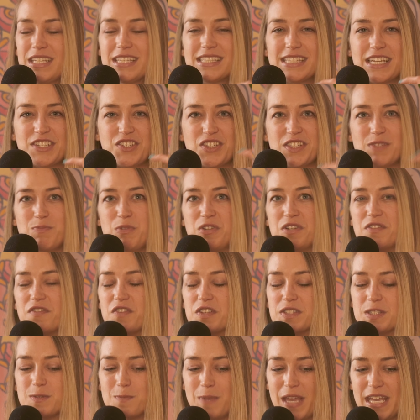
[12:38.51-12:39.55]
such this
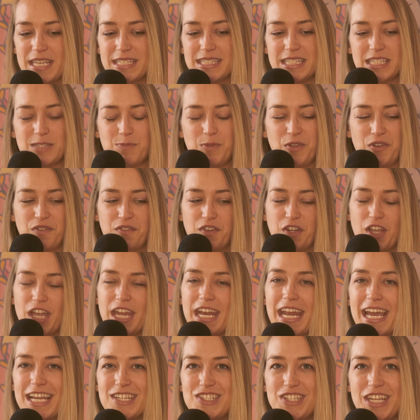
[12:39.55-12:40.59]
beautiful space, this beautiful
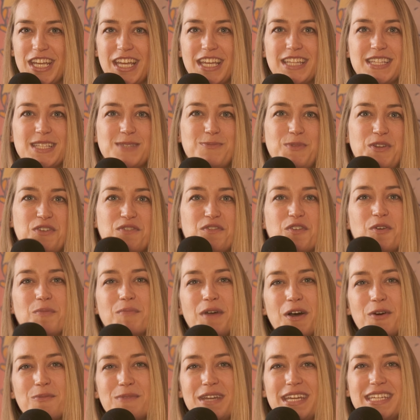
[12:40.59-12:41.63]
connection, this beautiful
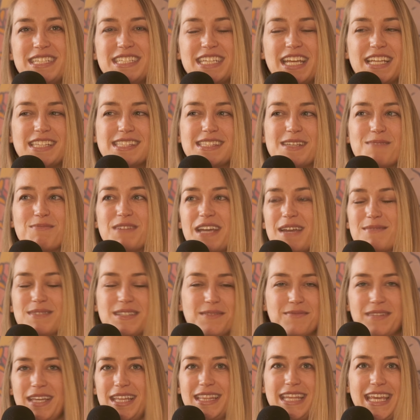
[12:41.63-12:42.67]
moment. And sometimes
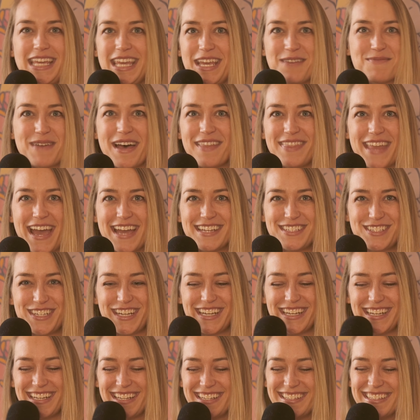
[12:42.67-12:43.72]
I'm like thinking about that
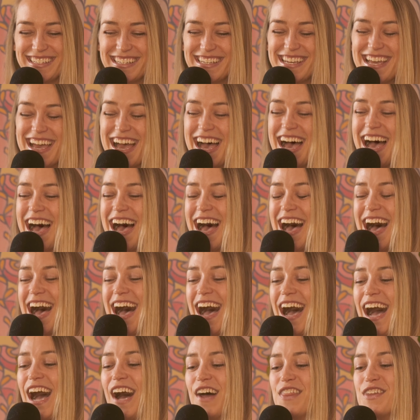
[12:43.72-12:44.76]
shit.
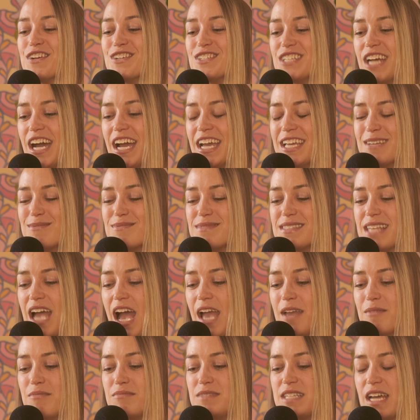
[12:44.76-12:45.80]
Other times
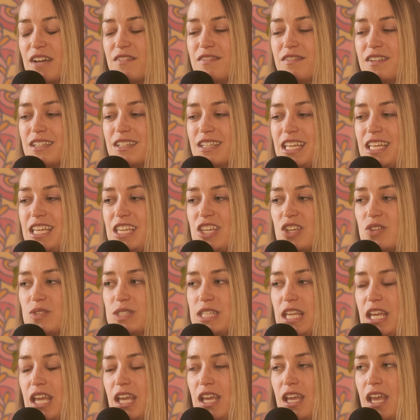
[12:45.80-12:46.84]
I'm definitely
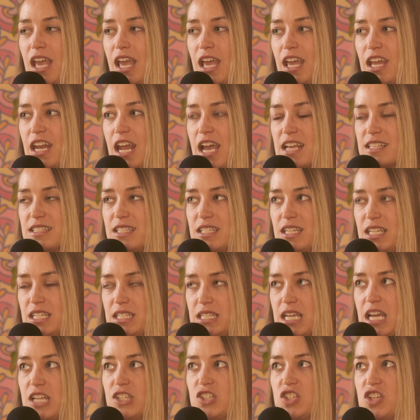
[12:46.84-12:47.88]
using it as an
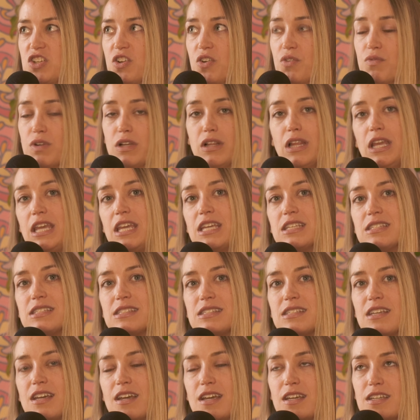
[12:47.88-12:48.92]
intentional release.
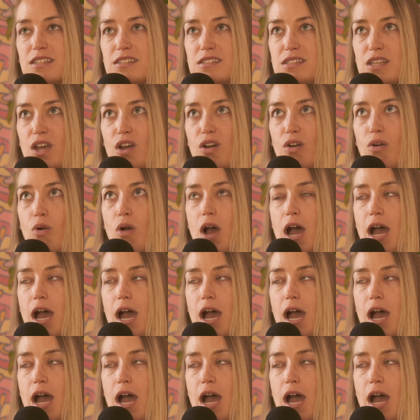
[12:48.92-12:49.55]
So